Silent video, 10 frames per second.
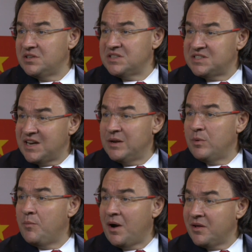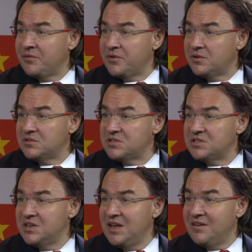sustainable
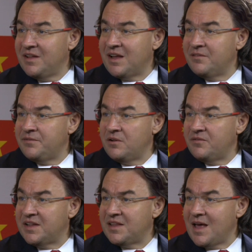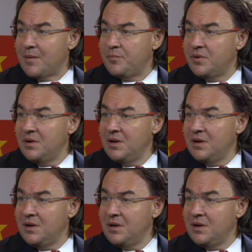biofuels that can fill that gap.